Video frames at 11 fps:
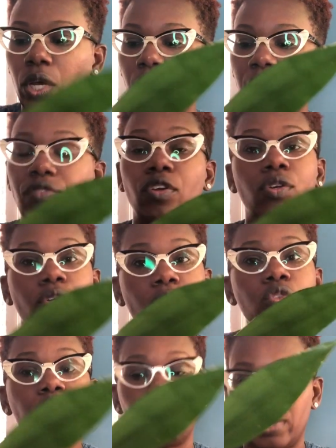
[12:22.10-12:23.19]
if you're new
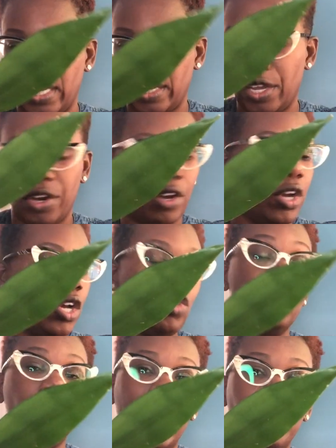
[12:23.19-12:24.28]
to plant care, you
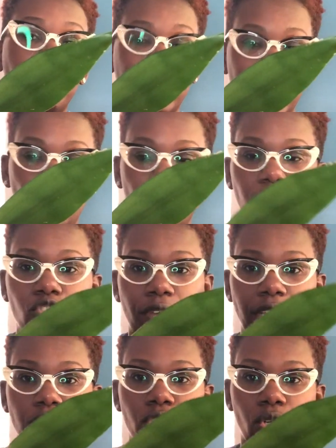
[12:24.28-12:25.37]
find plants with
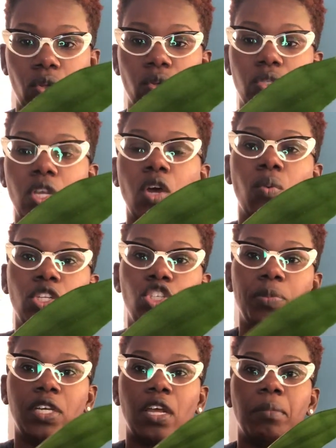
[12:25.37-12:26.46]
drainage holes. Once you
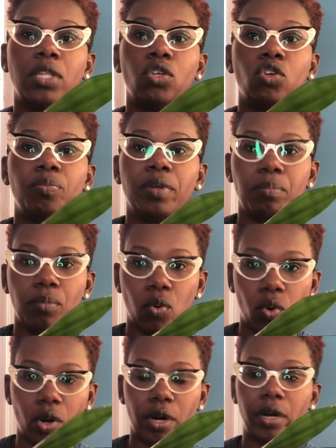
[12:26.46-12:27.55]
become a little bit
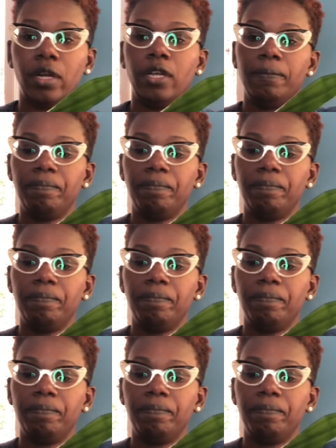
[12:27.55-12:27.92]
more